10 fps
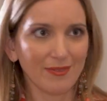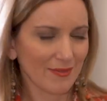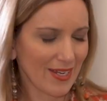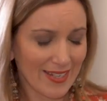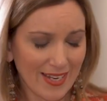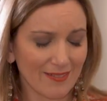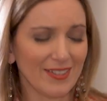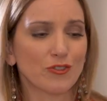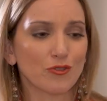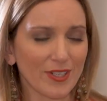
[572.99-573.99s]
again,
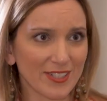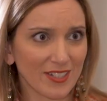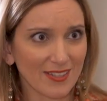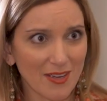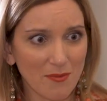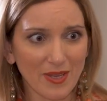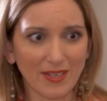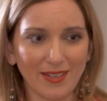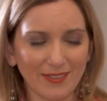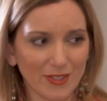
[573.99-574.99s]
instructing them
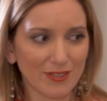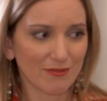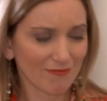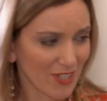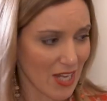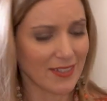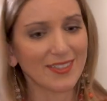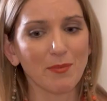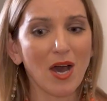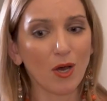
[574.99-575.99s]
and telling
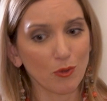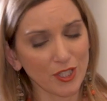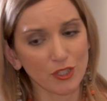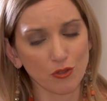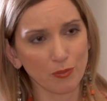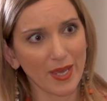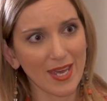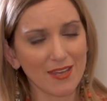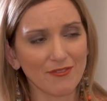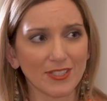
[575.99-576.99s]
them how they should
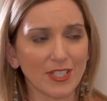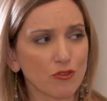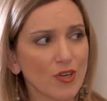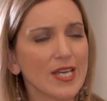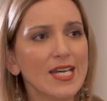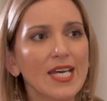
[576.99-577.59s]
behave, etc.